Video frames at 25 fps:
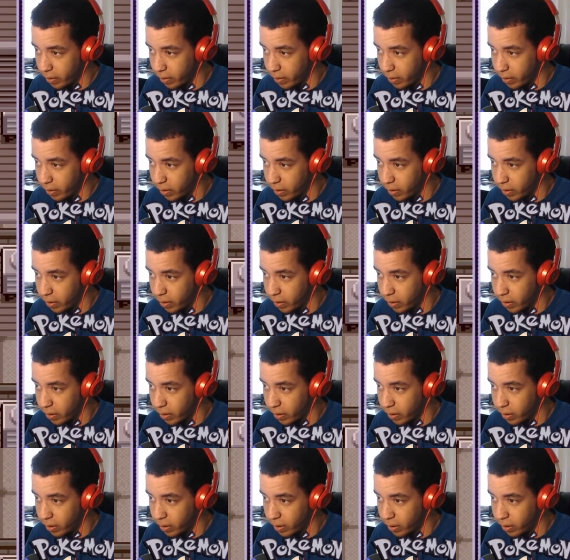
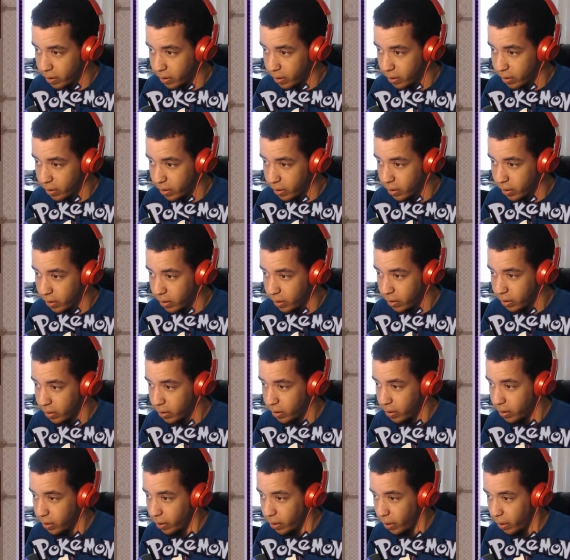
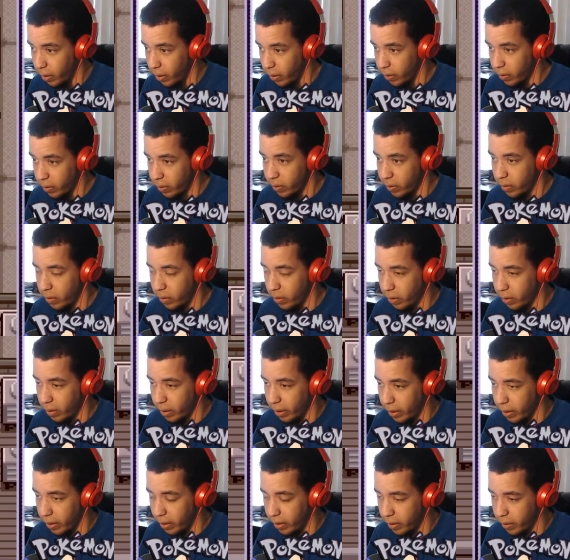
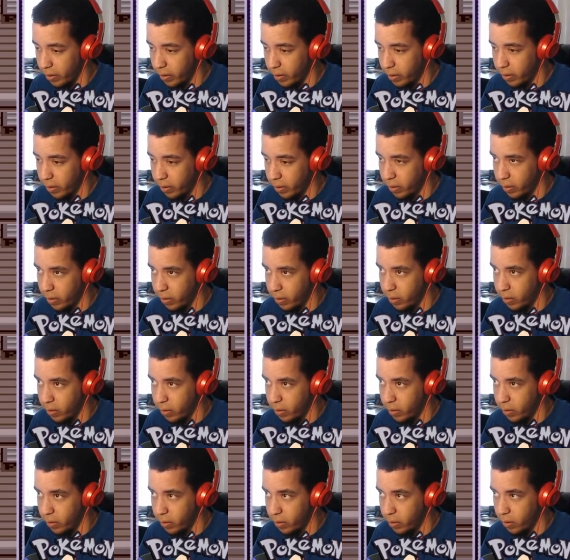
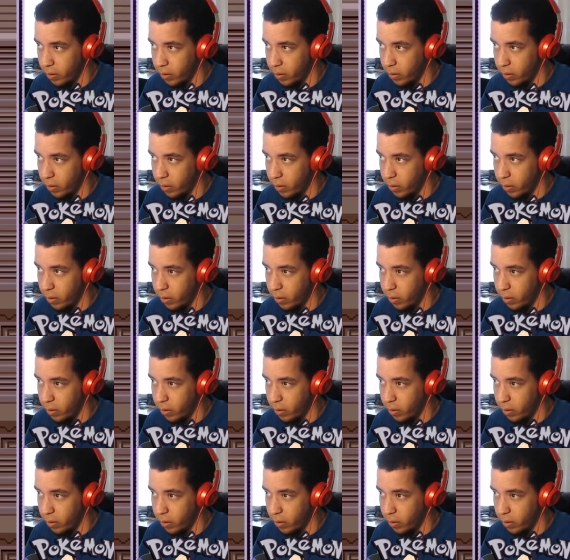No one is speaking in this clip.